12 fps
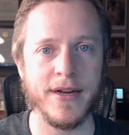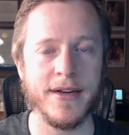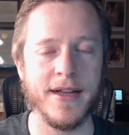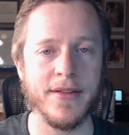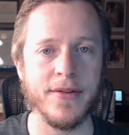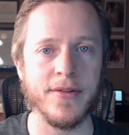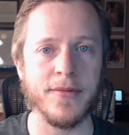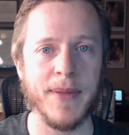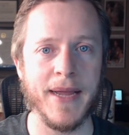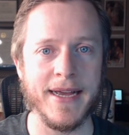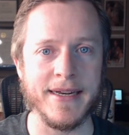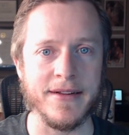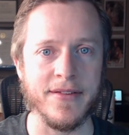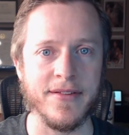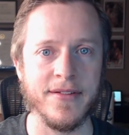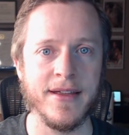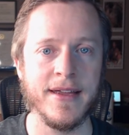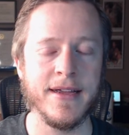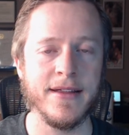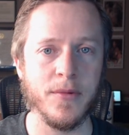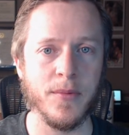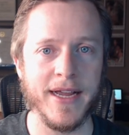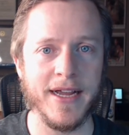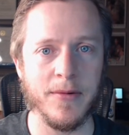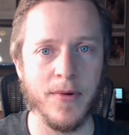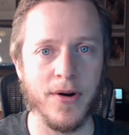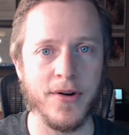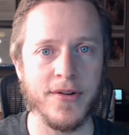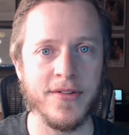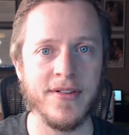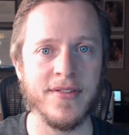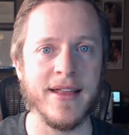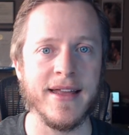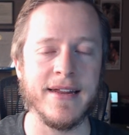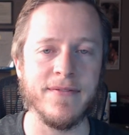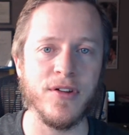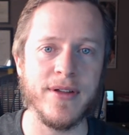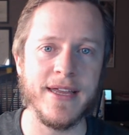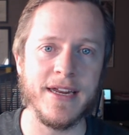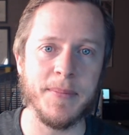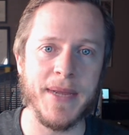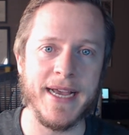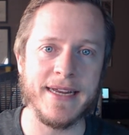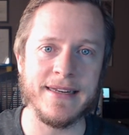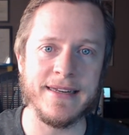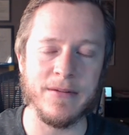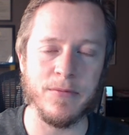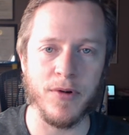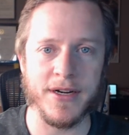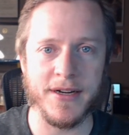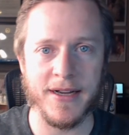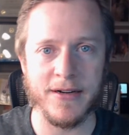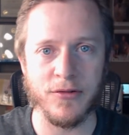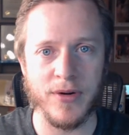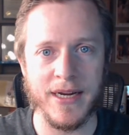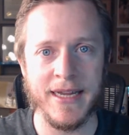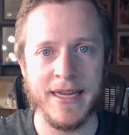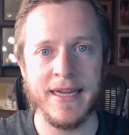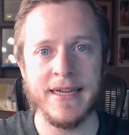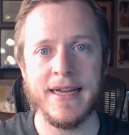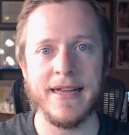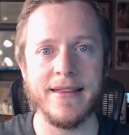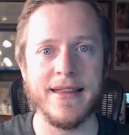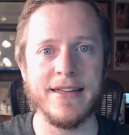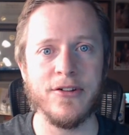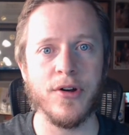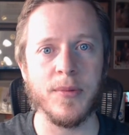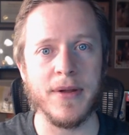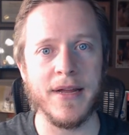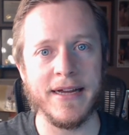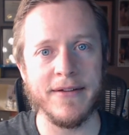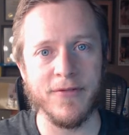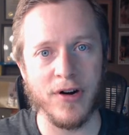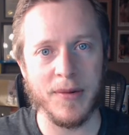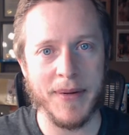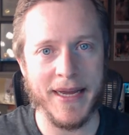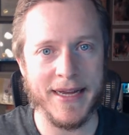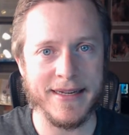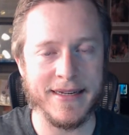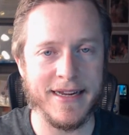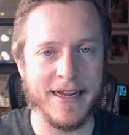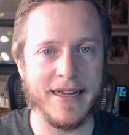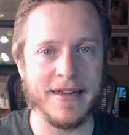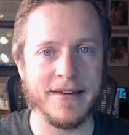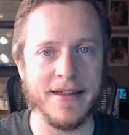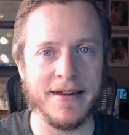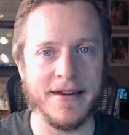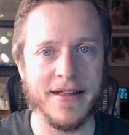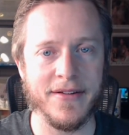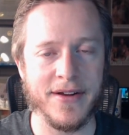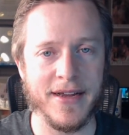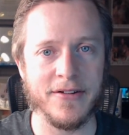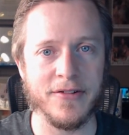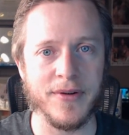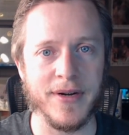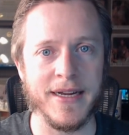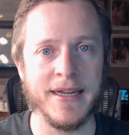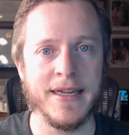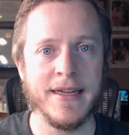another's patents. The way it works is that if you get a patent in one country and then you apply for a patent in another country,